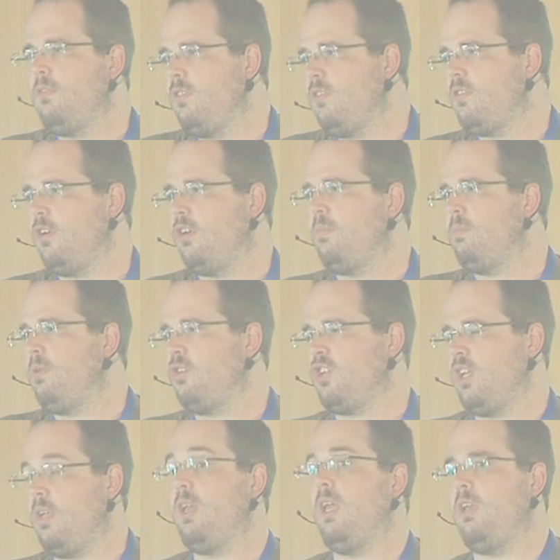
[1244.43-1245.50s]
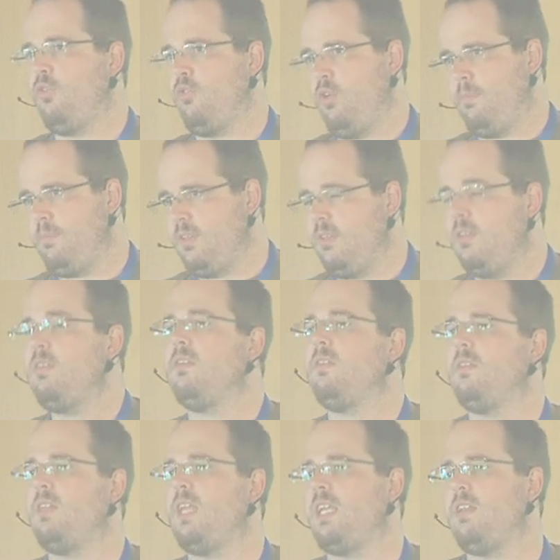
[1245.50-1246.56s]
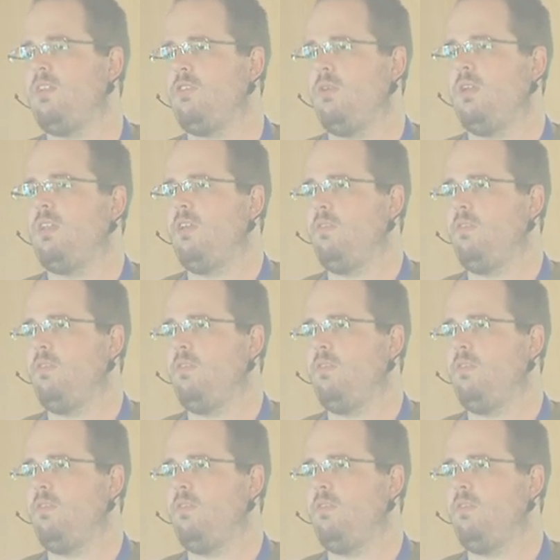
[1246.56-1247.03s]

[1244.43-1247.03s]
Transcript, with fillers: start pushing encrypted data to it